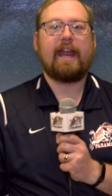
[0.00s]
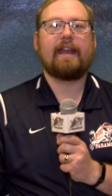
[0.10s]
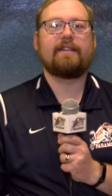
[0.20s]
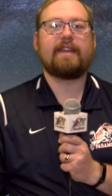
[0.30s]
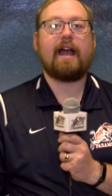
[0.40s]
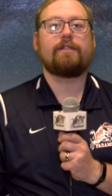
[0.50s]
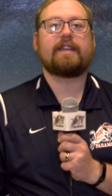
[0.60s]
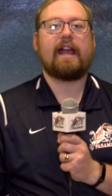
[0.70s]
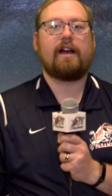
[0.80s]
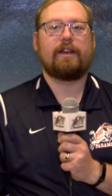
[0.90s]
in
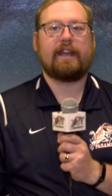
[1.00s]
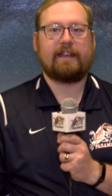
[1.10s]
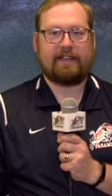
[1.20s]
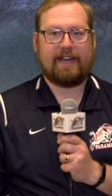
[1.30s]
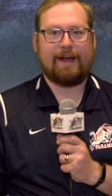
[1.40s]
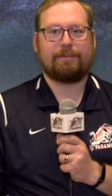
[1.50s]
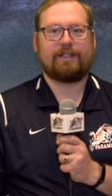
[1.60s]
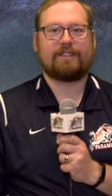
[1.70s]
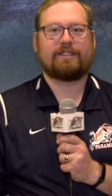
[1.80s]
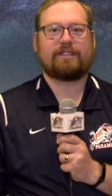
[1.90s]
downtown
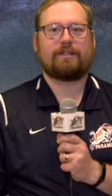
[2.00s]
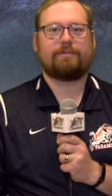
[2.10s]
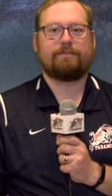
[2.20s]
Indianapolis.